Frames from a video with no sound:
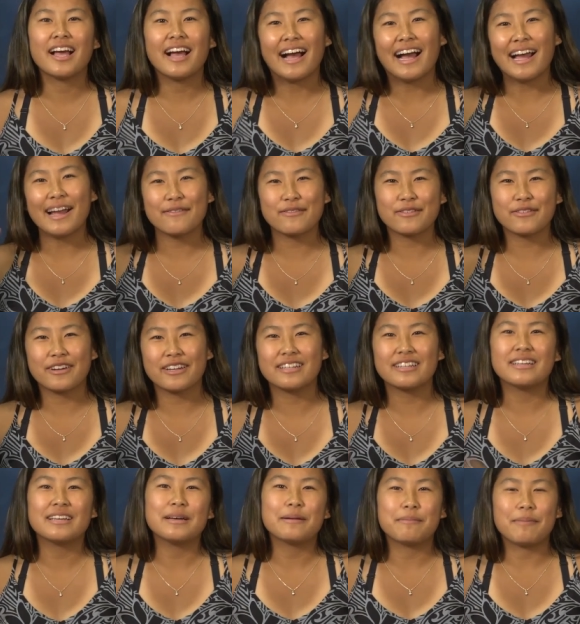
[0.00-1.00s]
Hi everyone,
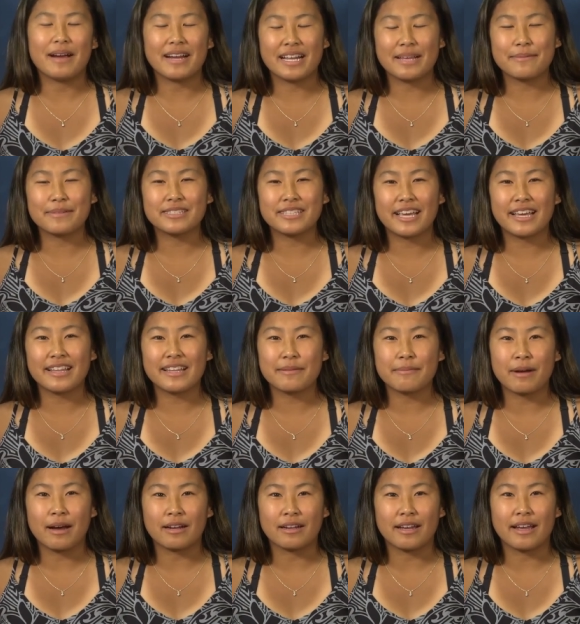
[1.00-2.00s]
my name is Kaylee
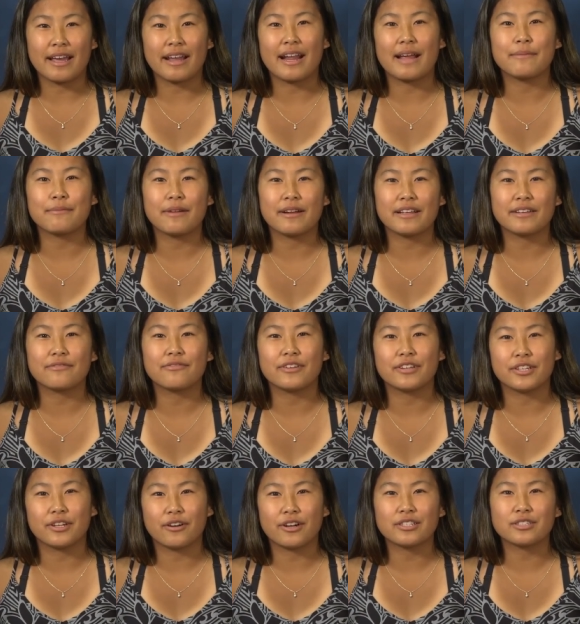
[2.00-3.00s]
Amata and I'm running for
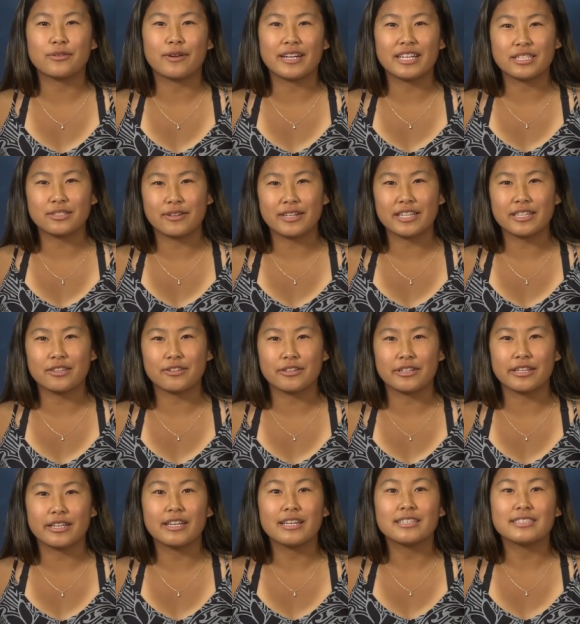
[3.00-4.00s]
your
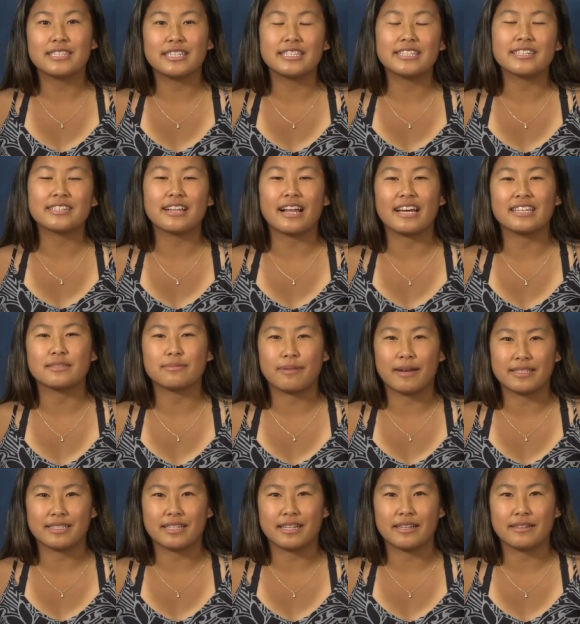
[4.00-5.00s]
2023 Senior Class
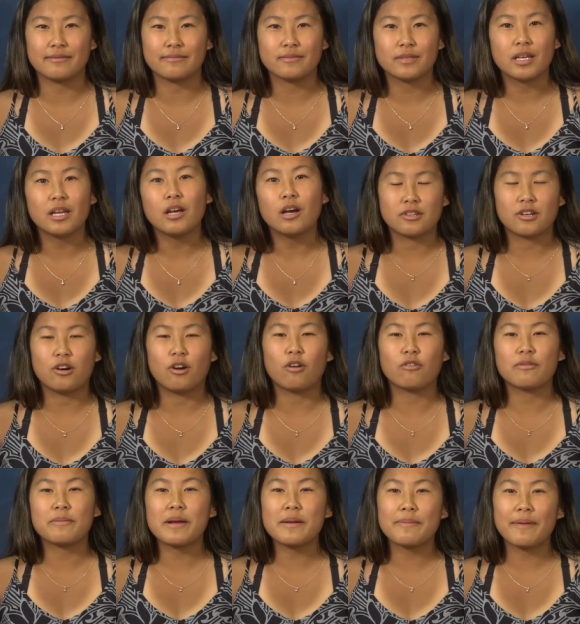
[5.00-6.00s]
President.
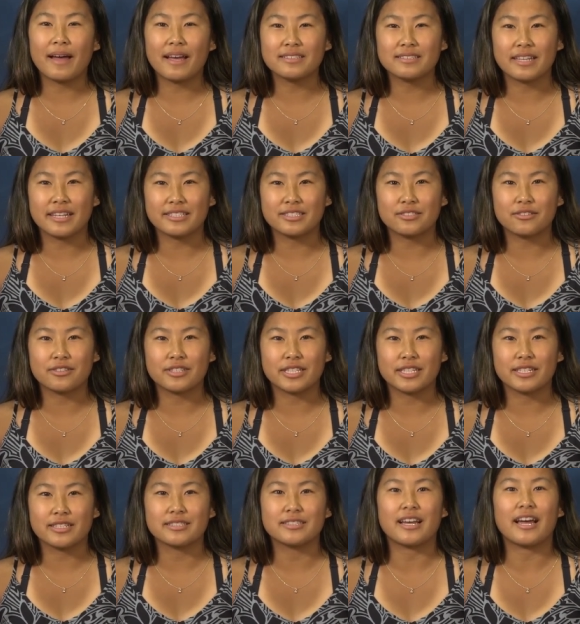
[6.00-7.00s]
Over my past high school
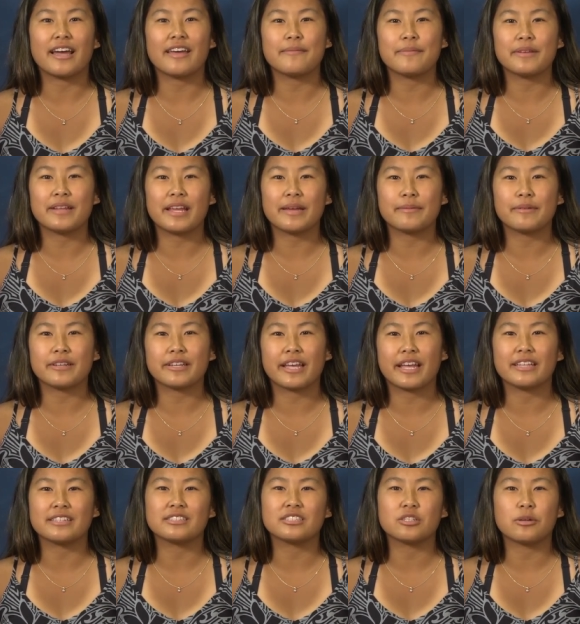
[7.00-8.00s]
years, I have been able to
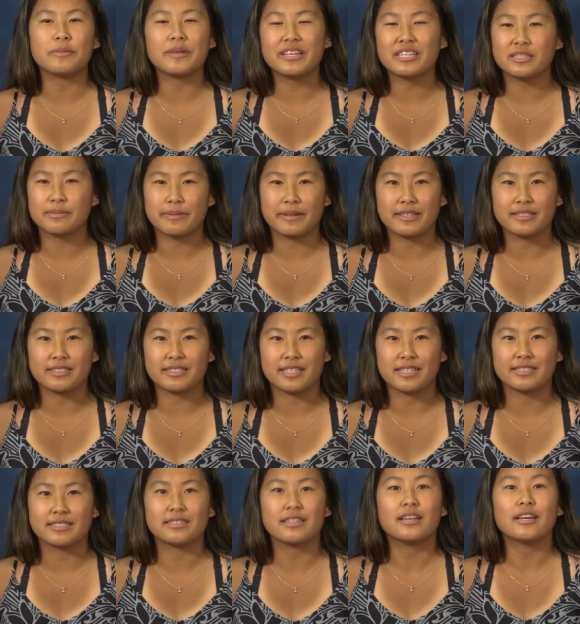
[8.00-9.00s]
gain so many
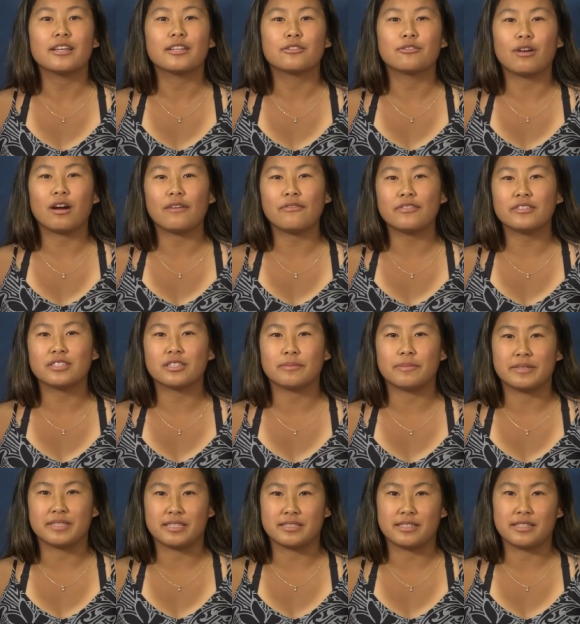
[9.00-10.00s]
experiences through officer
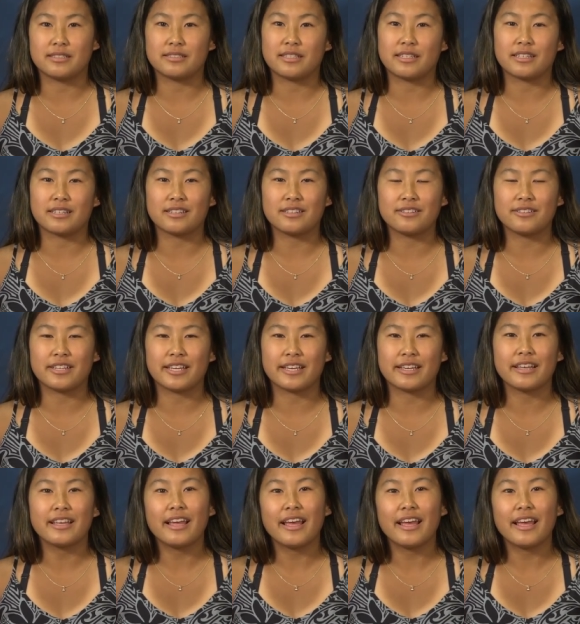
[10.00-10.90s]
positions, including